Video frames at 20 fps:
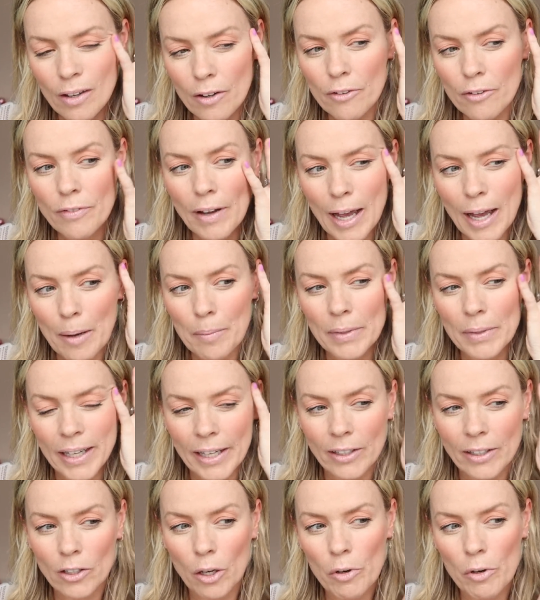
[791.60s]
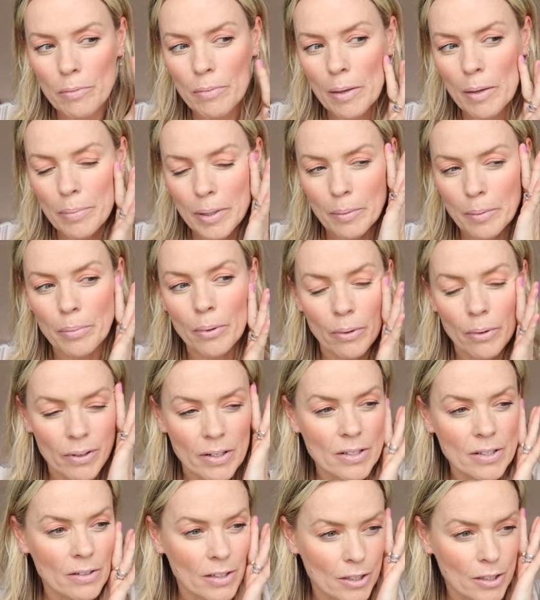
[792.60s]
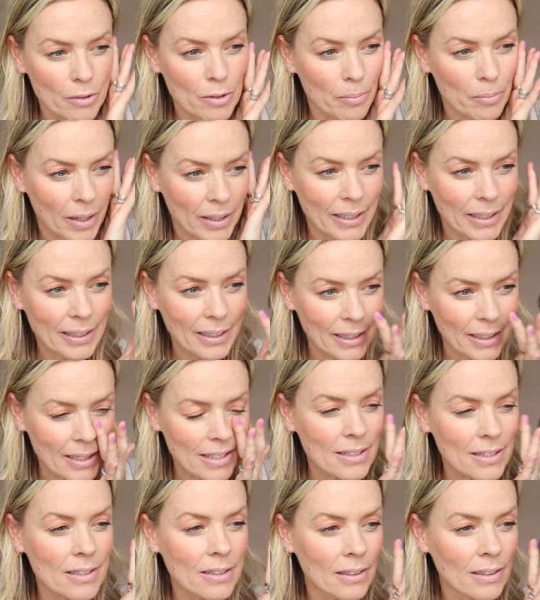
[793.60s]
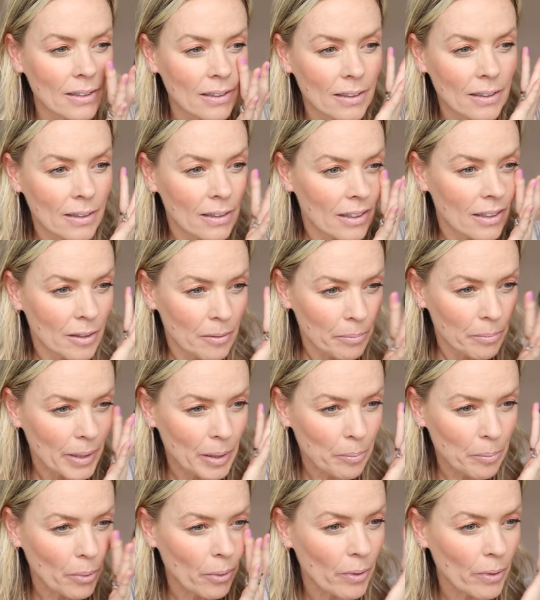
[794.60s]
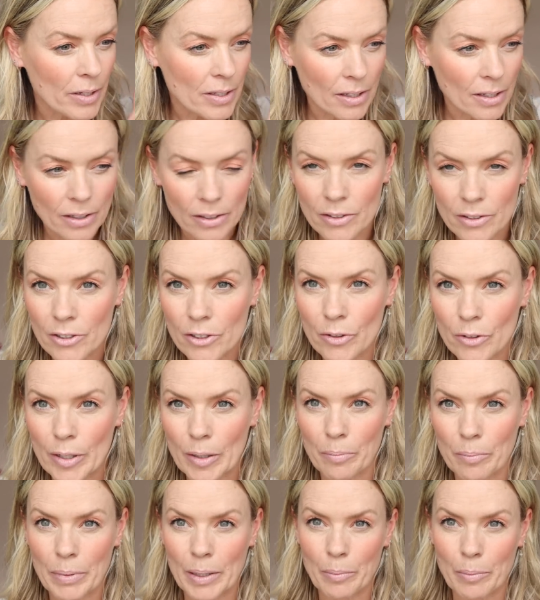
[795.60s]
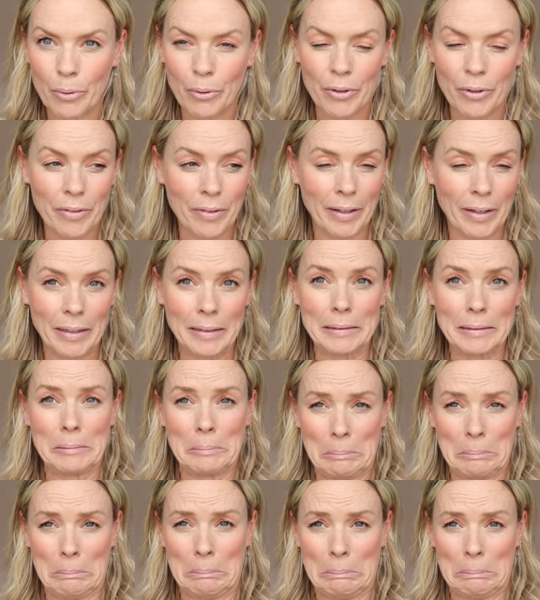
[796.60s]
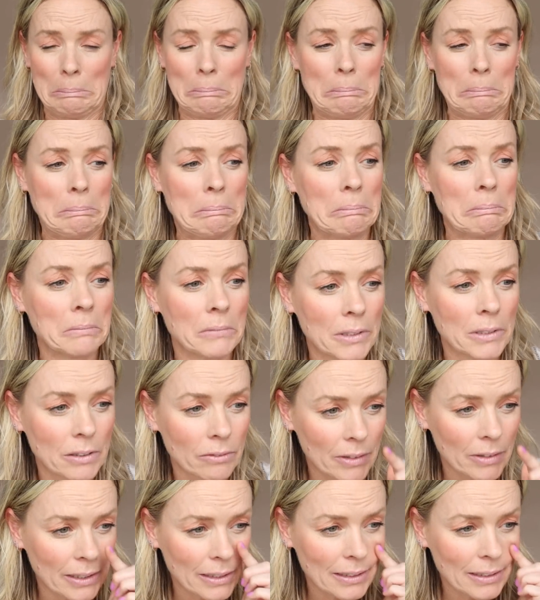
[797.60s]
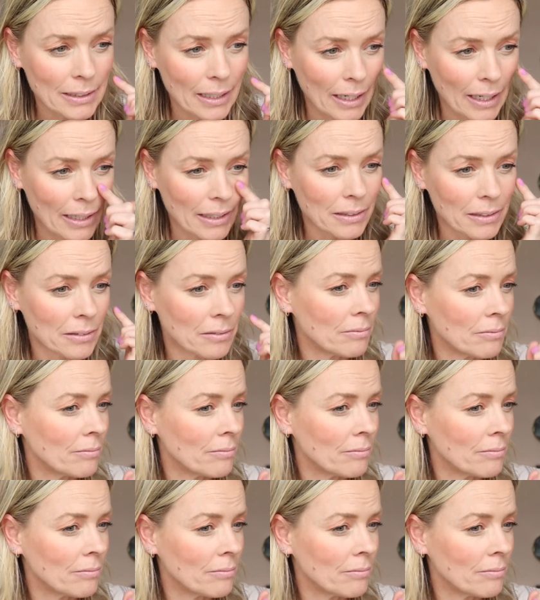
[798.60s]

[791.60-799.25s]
family, not with my big boys, just with my littlest. Big boys are doing big boy things. It's really sad.